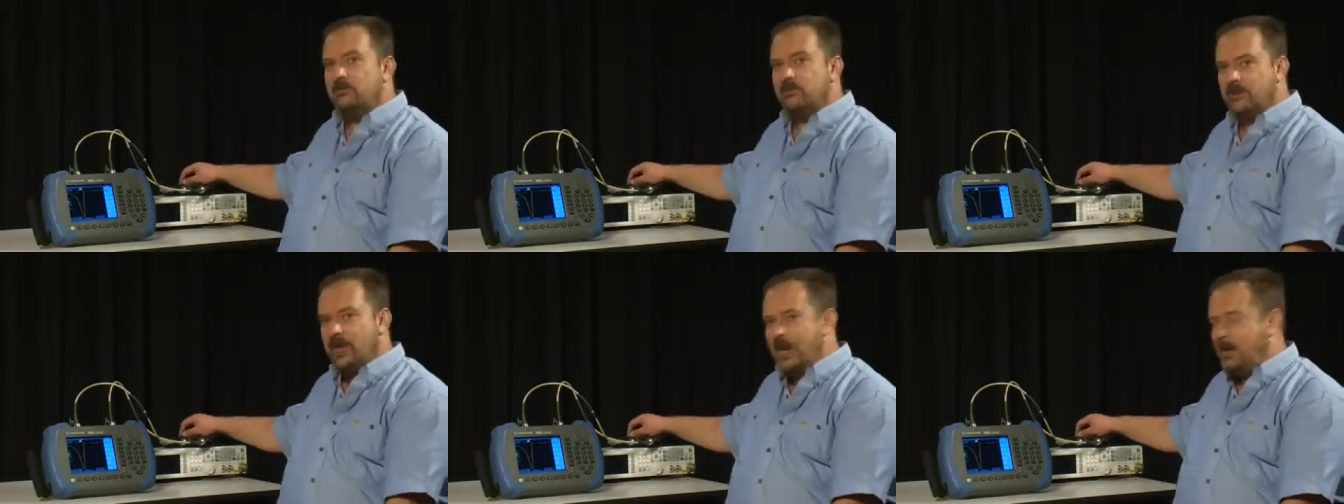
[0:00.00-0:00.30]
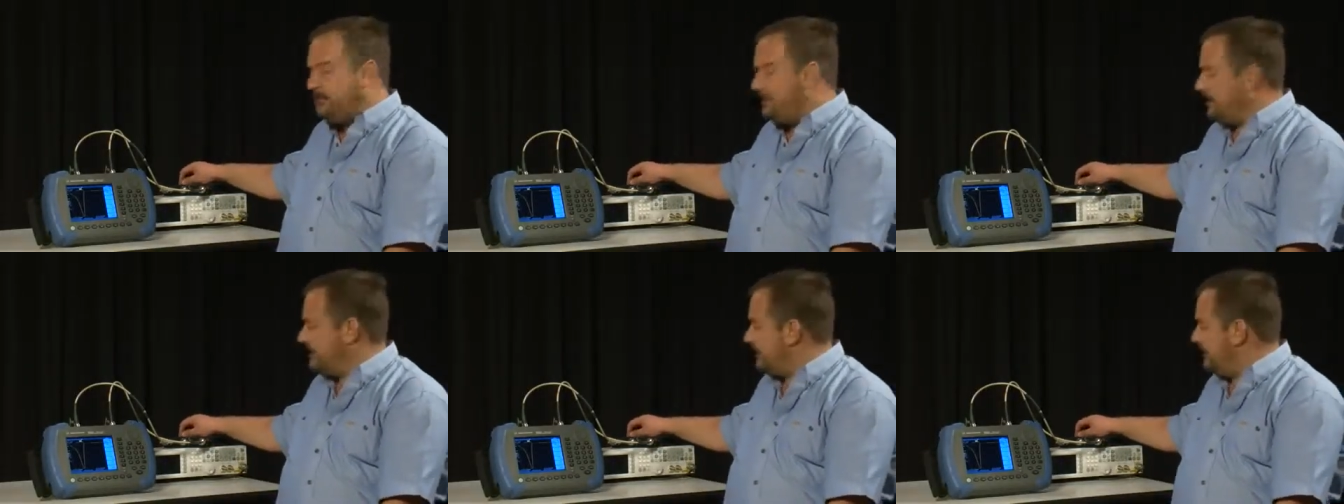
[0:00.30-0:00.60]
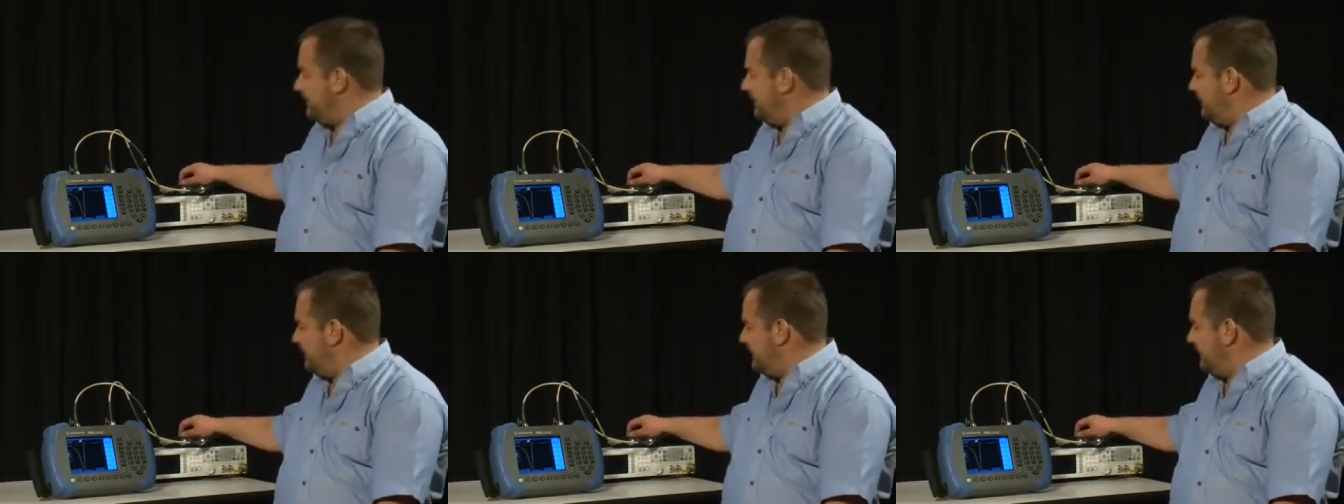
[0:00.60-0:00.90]
or
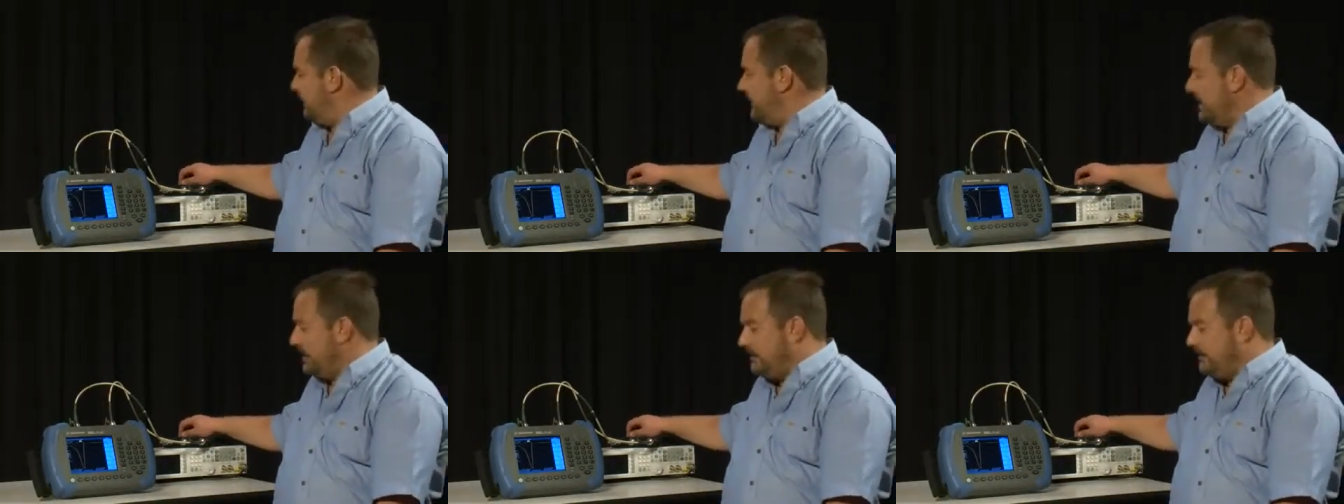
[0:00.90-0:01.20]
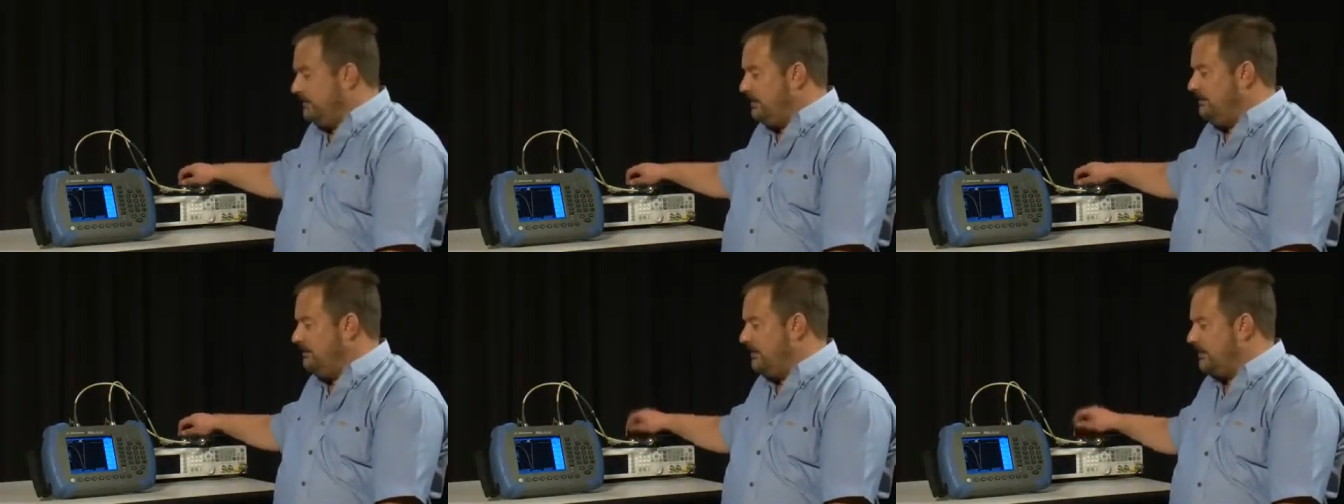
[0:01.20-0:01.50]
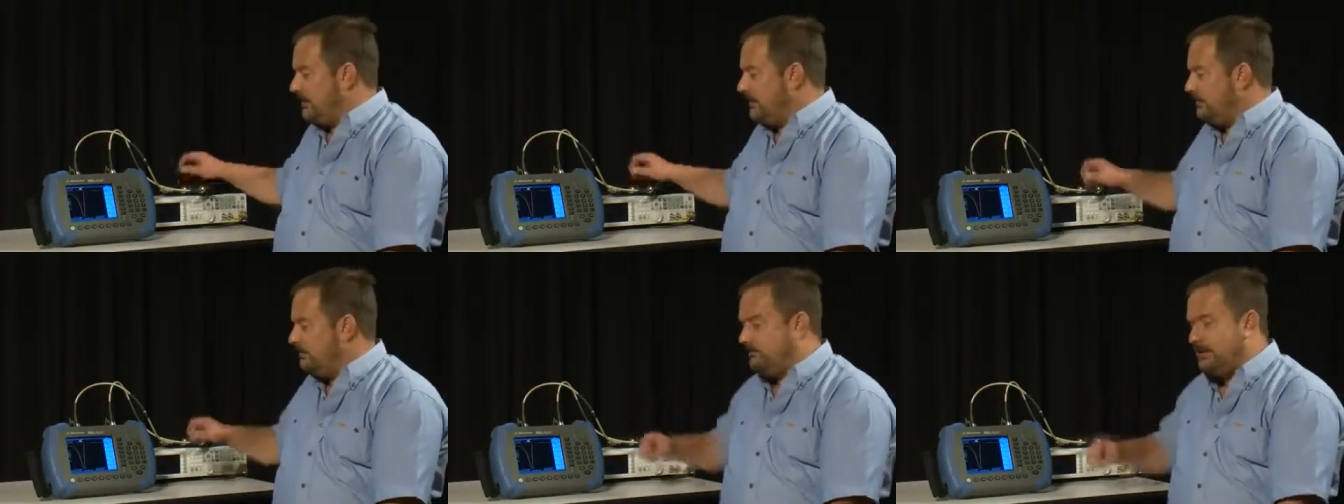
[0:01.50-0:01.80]
diplexer filter that we
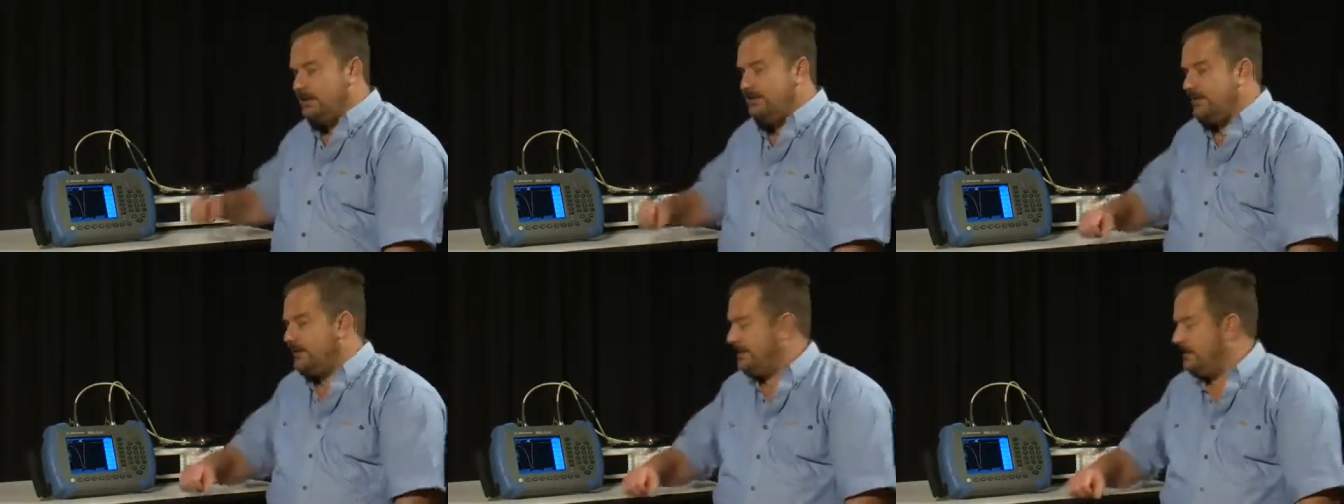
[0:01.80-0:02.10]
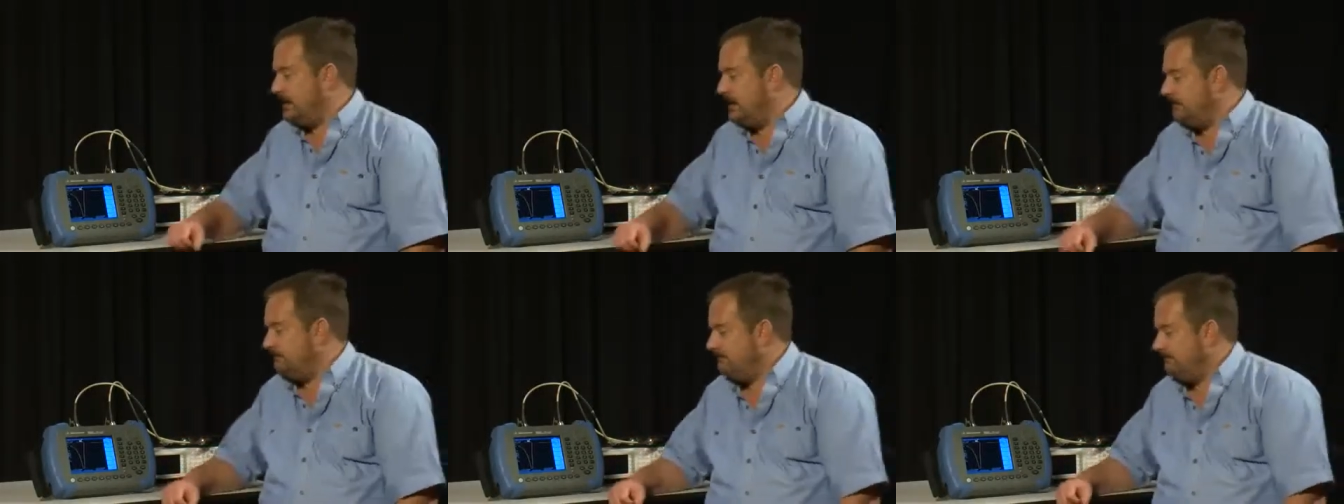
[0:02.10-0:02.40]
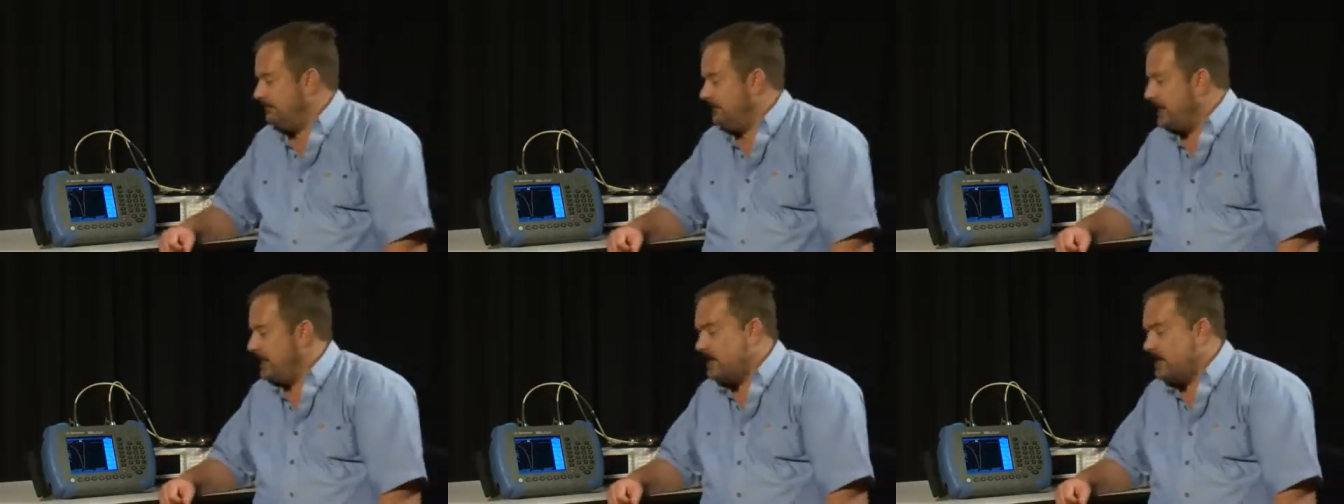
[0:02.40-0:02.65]
measured previously,